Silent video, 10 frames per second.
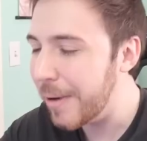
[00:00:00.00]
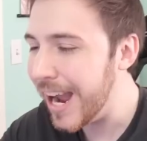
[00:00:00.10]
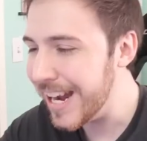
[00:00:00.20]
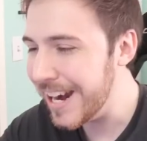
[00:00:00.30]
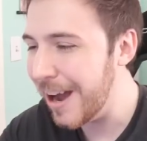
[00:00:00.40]

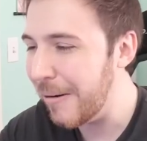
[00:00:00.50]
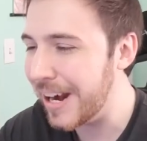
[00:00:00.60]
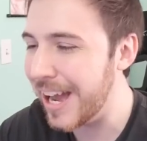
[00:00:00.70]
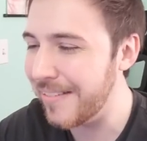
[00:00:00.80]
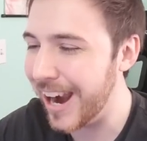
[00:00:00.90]
But you know,
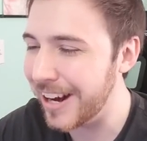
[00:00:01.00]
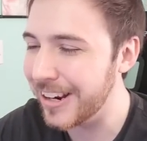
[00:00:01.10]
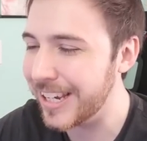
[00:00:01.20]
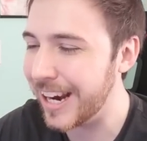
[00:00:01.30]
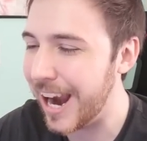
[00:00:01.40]
whatever. I
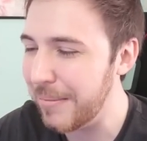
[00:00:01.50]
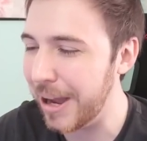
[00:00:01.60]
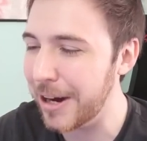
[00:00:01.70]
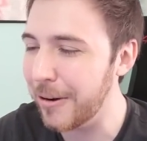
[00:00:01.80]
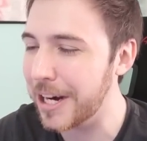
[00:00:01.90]
don't care.
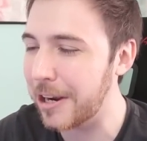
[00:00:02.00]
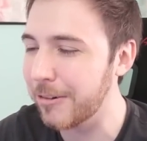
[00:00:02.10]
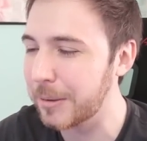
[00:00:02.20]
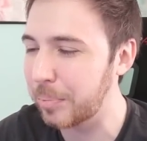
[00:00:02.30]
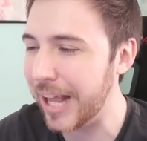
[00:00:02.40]
I don't want to
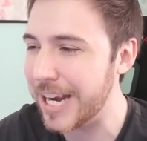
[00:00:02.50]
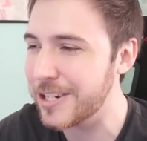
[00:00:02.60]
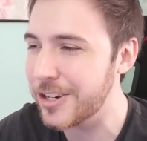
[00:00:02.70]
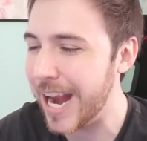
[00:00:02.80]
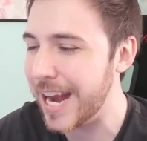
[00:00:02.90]
go with
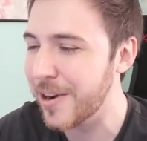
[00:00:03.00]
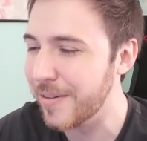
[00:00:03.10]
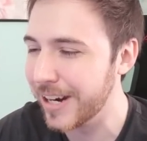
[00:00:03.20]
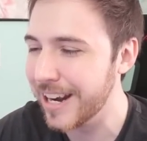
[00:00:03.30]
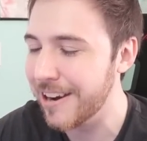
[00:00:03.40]
plain Jane
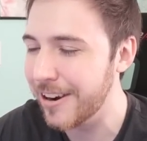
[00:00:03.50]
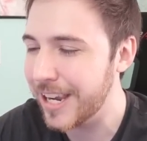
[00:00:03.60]
over here.